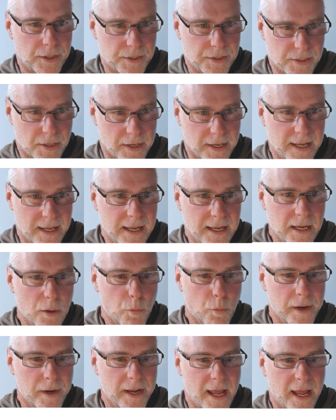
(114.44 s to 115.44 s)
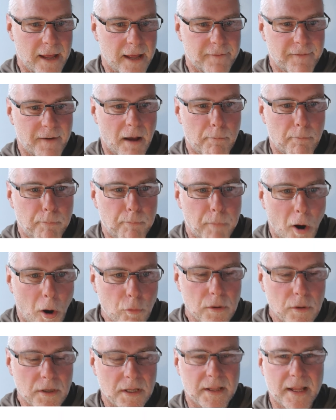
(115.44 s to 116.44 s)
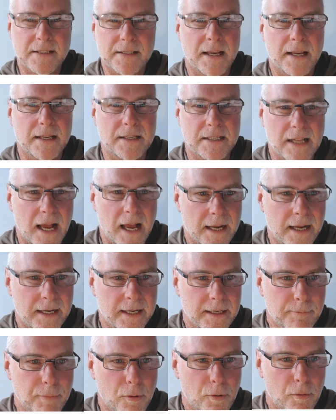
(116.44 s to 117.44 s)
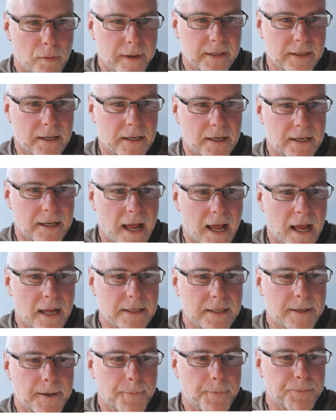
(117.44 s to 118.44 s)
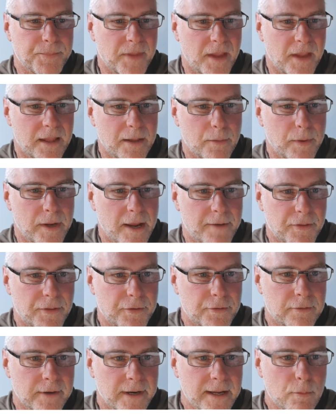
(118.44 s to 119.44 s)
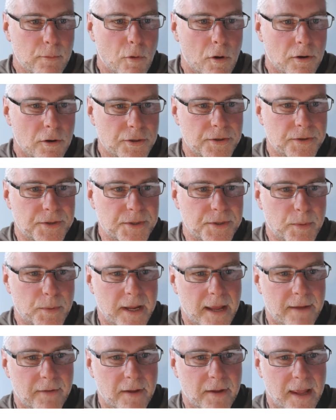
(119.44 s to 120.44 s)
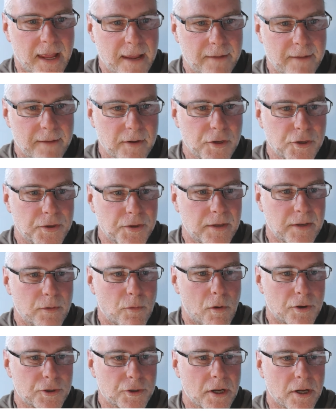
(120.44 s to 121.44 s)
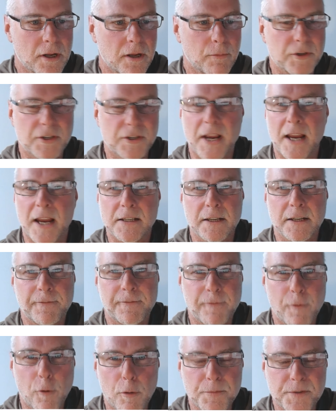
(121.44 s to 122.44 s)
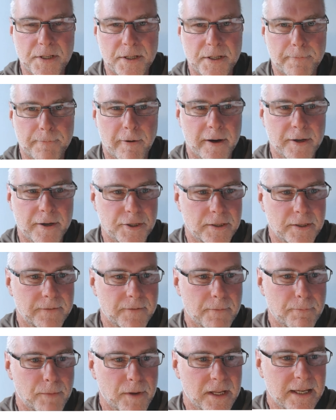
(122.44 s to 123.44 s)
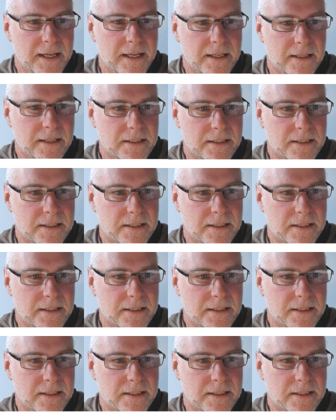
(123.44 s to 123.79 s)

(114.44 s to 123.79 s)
So here we have a bolt, that's our starting point, and a nut. And then we have three washers. We have a heavy duty washer, which actually forms the depression of the bead, and